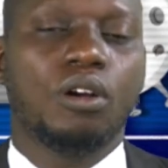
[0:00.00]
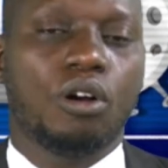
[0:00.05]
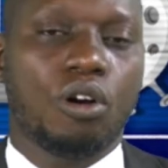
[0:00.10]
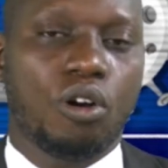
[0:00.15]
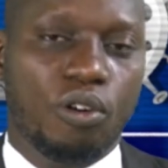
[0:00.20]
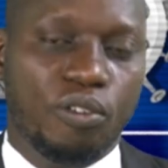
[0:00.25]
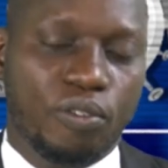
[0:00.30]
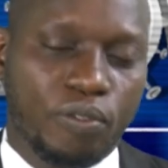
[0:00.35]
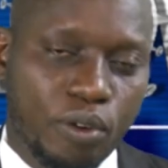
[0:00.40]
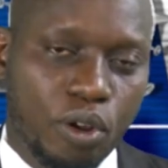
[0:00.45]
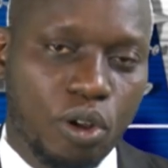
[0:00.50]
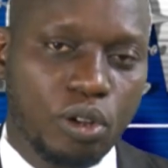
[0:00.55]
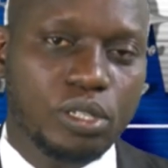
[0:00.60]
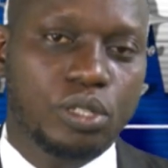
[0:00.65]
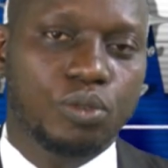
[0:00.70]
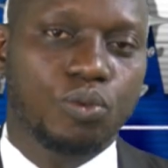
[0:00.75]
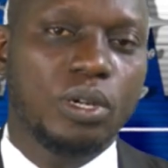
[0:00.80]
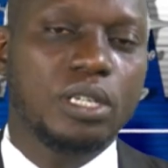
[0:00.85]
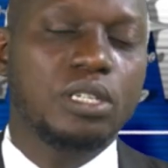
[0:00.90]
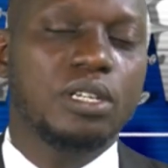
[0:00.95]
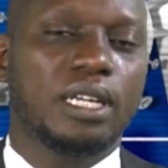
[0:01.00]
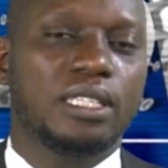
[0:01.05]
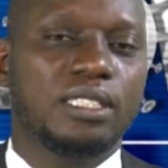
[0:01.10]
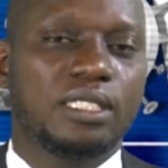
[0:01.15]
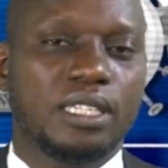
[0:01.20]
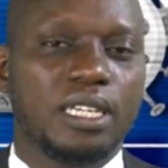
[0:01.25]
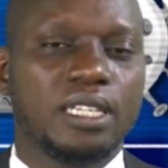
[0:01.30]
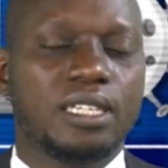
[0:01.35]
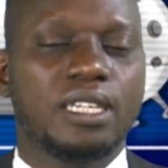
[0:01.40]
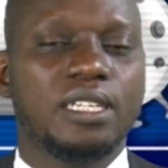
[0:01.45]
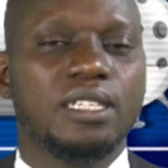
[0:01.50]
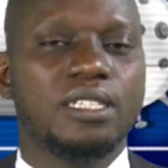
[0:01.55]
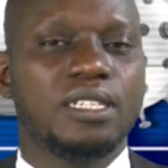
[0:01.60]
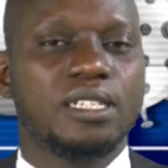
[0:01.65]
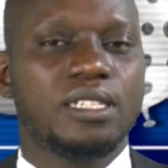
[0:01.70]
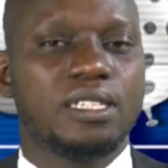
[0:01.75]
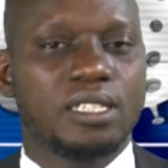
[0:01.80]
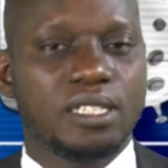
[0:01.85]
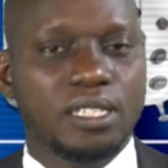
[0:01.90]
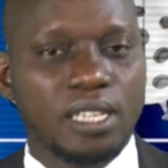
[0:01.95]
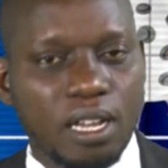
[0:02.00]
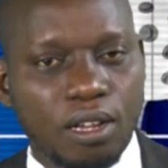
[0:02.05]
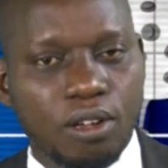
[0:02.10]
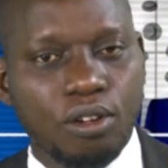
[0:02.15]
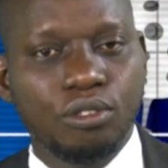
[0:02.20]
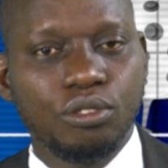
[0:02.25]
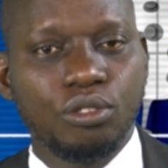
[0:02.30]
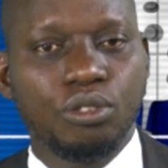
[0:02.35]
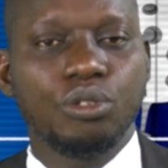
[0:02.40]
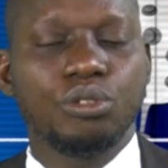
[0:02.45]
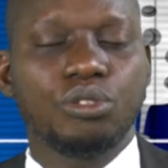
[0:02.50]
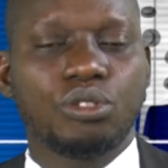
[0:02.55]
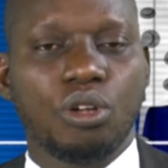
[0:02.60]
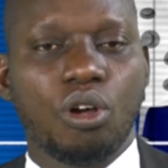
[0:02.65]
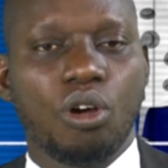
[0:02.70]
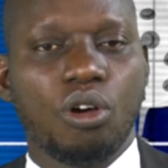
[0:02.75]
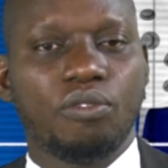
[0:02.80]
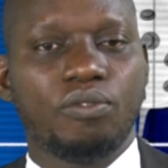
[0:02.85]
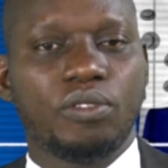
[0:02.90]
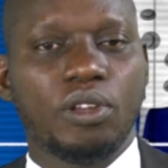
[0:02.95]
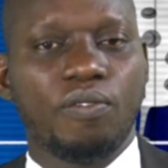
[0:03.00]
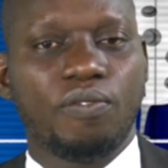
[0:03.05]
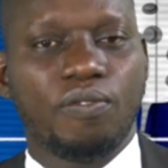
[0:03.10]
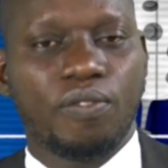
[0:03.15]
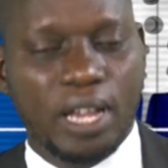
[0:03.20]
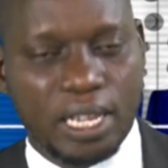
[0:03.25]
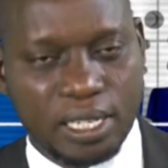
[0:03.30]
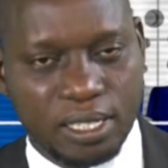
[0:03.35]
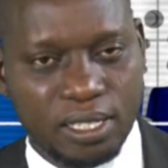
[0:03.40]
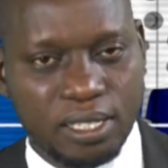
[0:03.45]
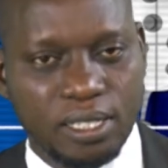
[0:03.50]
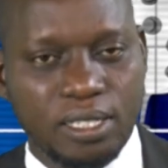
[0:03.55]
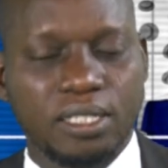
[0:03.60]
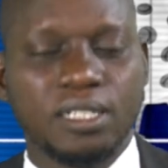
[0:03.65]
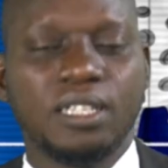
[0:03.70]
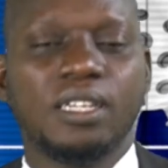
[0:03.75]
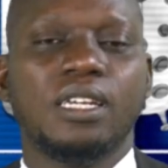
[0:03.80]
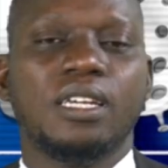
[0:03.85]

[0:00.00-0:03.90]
of course, when you are taking the second dose of the vaccine,